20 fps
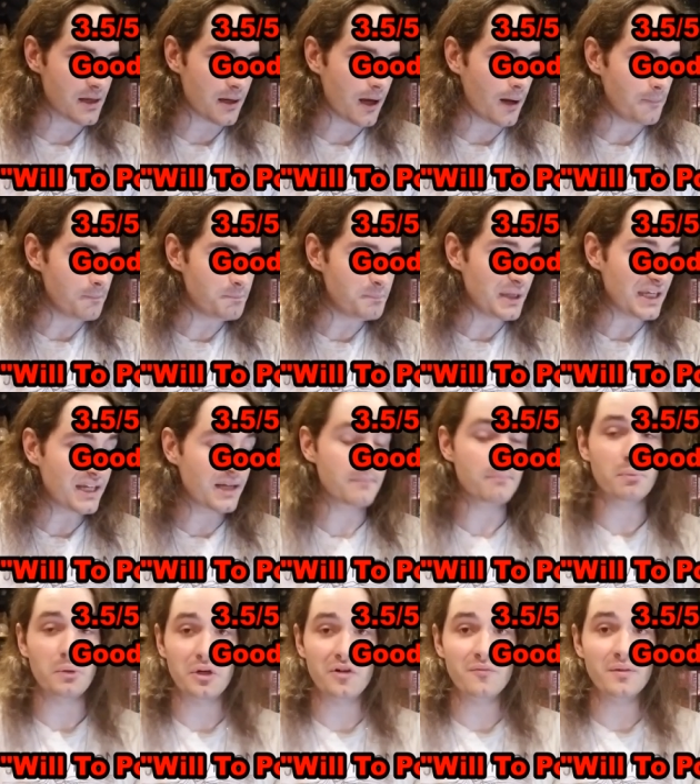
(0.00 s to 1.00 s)
a big
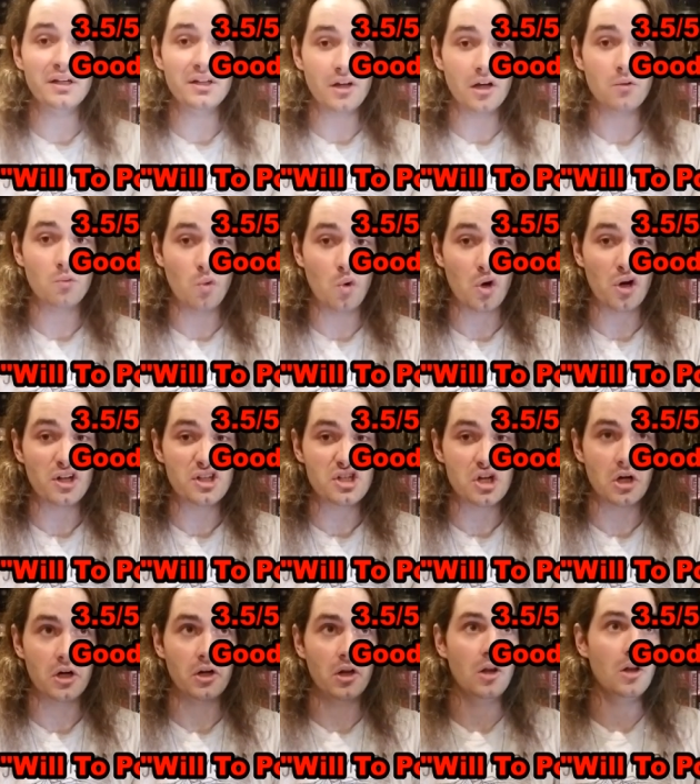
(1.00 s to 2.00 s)
improvement on War
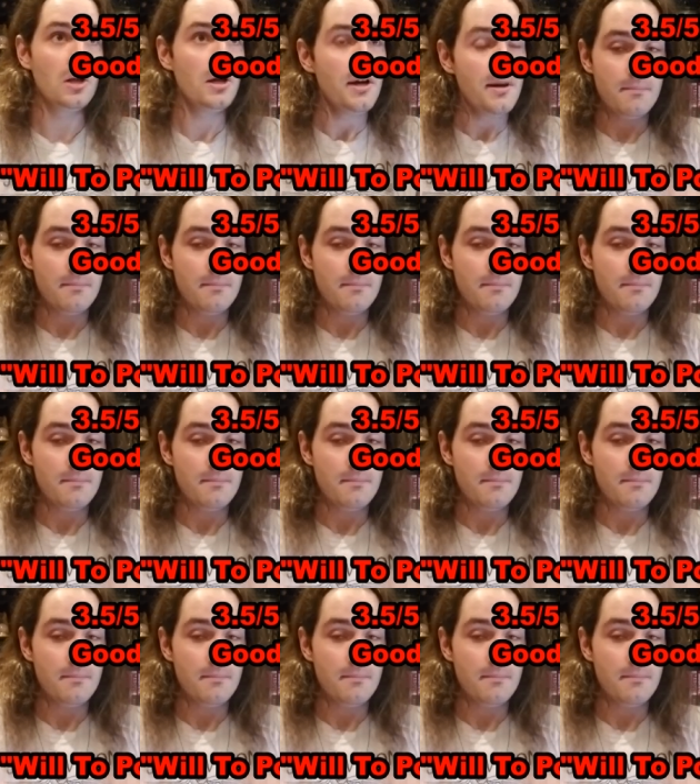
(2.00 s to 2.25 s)
Eternal.